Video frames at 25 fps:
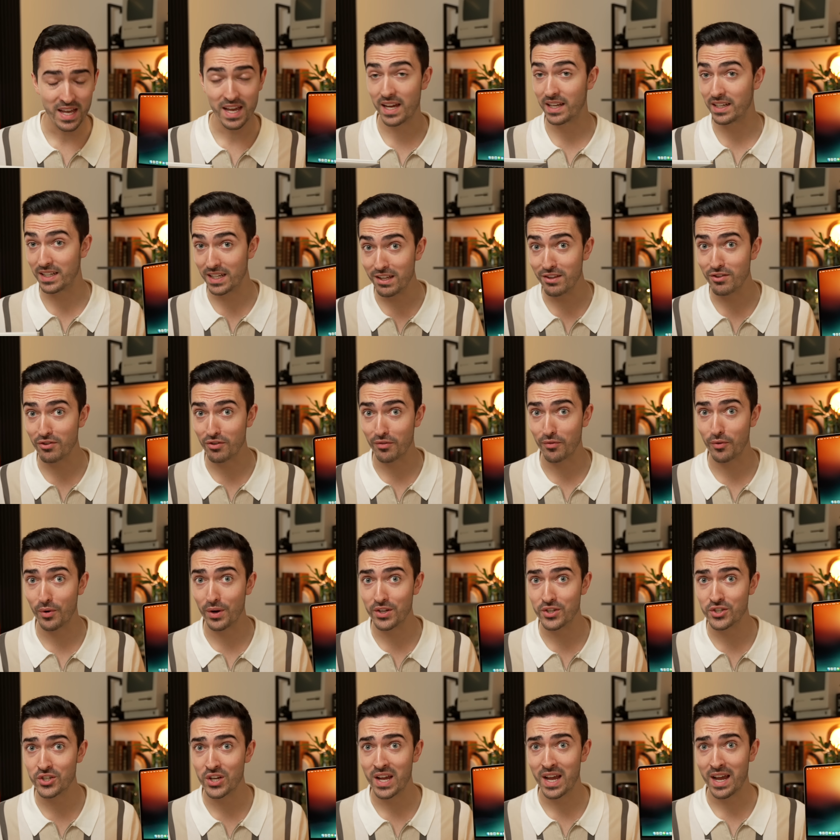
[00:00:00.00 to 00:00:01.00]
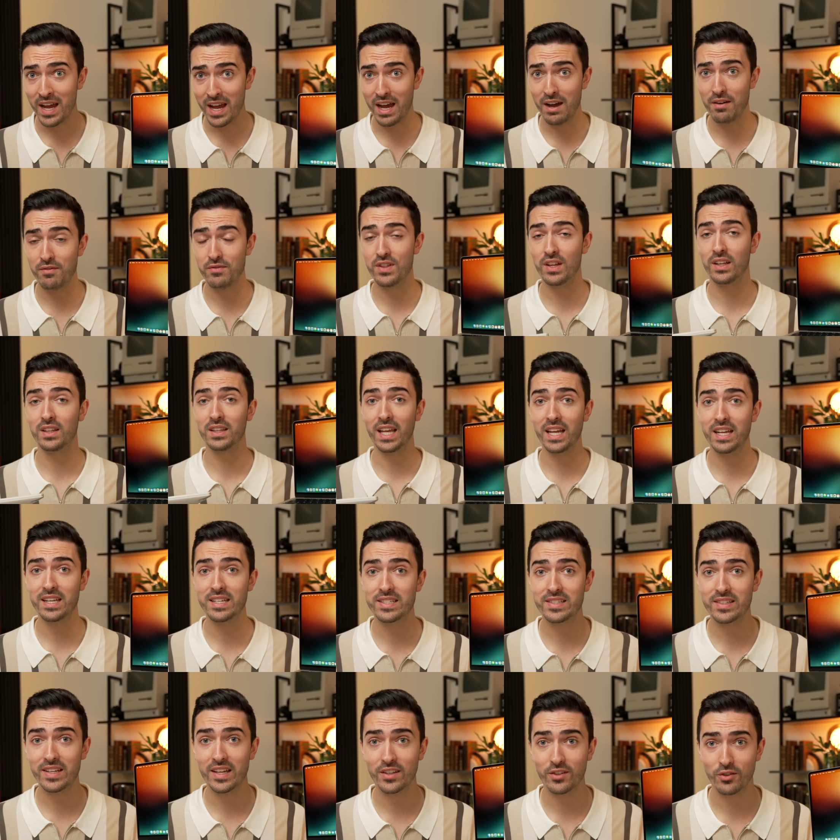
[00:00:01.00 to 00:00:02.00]
and neither of which have the
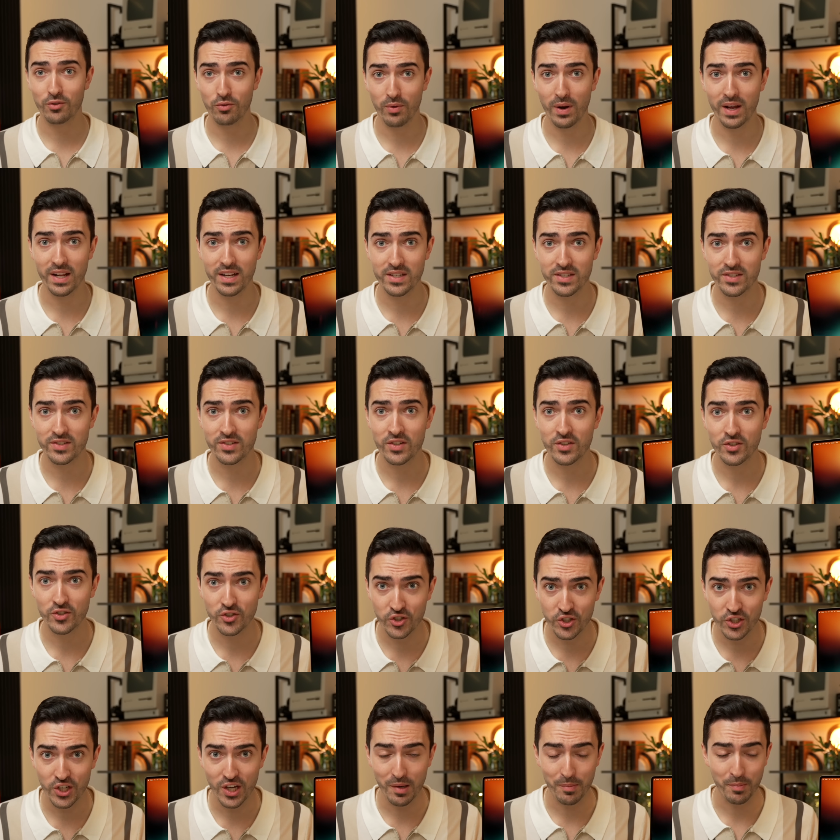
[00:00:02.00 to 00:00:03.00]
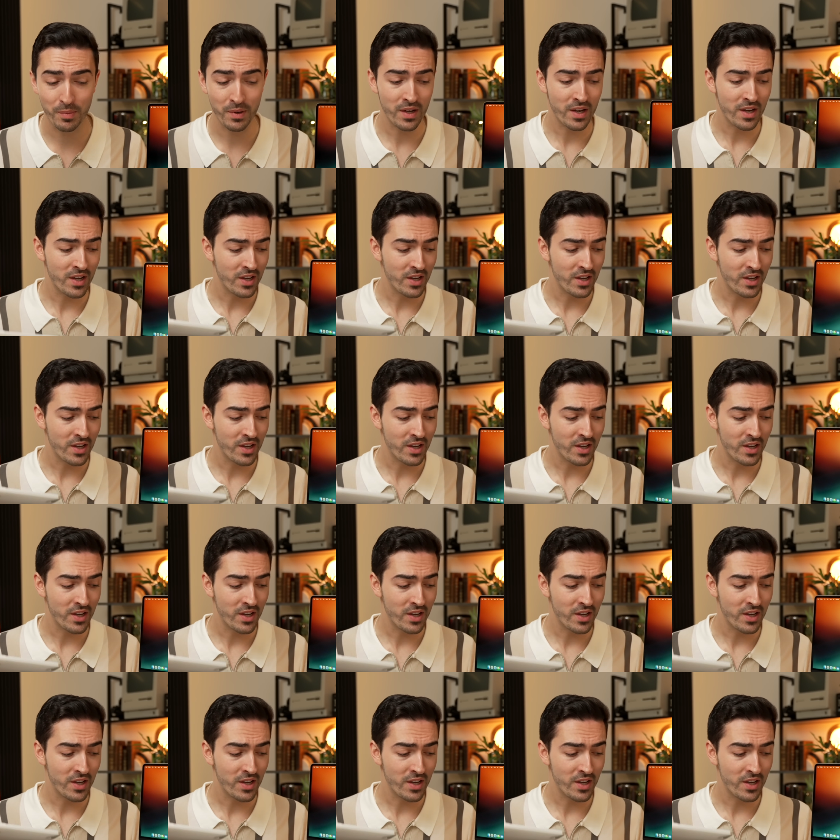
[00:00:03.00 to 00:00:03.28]
latest and greatest chip.